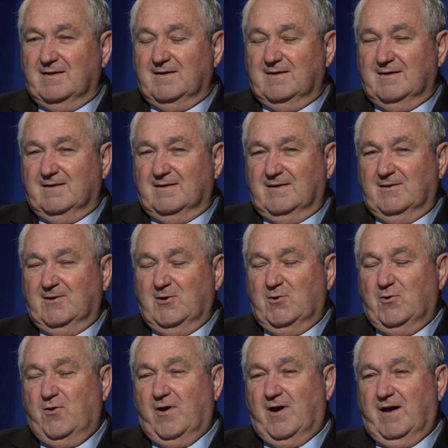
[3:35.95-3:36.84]
And
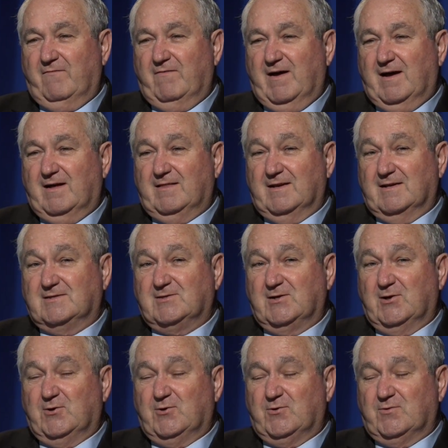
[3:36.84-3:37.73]
you'd drive out and they'd
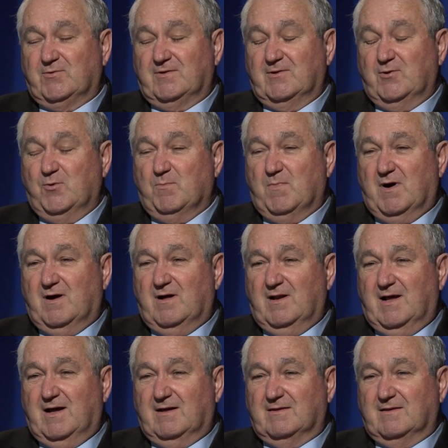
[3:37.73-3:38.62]
say, oh, new
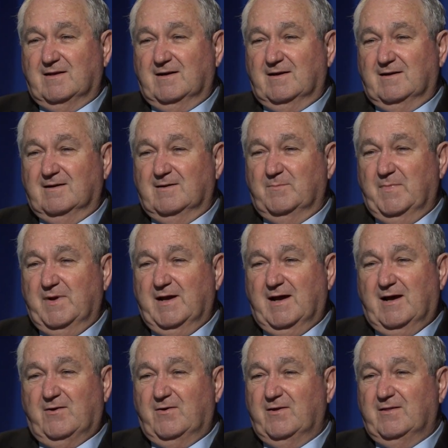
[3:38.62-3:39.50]
mall out there. And it'd be
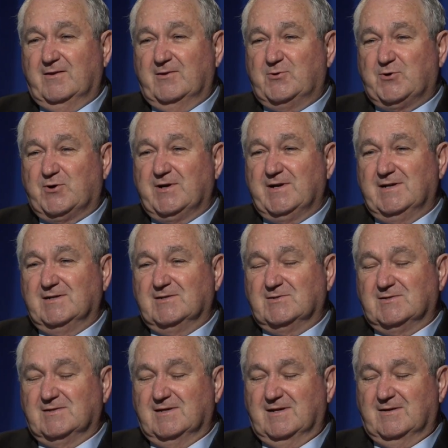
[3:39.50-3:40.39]
out in the
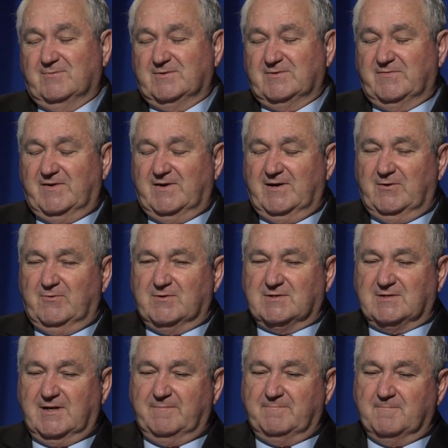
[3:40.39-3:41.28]
trees, and that was very
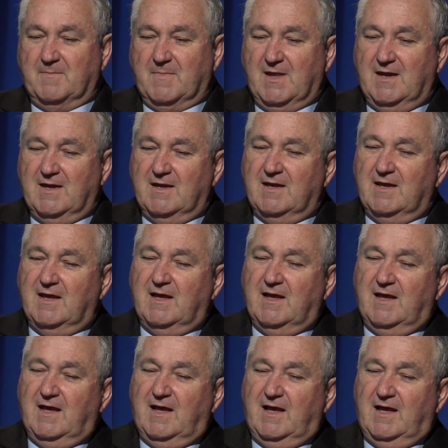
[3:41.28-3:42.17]
interesting.
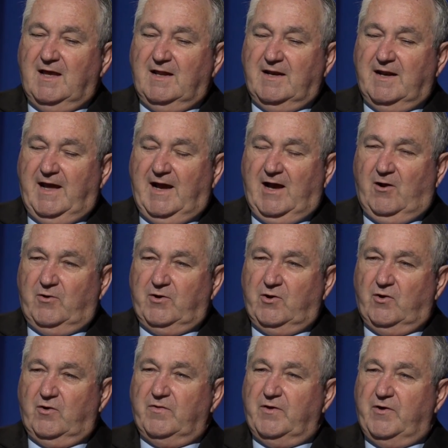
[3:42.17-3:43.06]
Now,
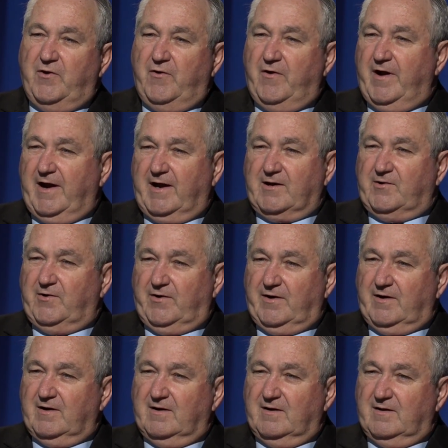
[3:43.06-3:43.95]
you're the
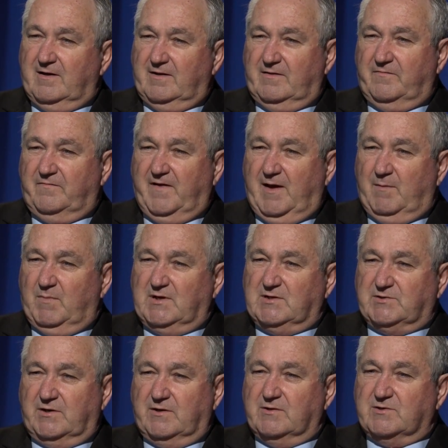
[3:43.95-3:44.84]
director at the Family
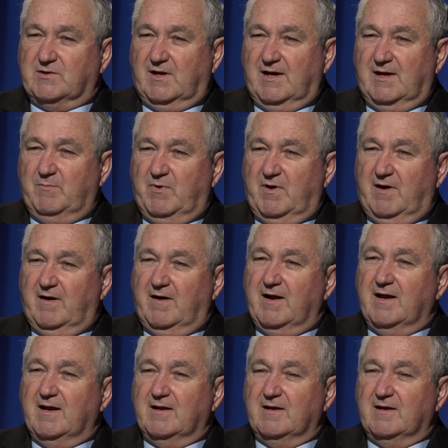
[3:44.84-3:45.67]
Search Library.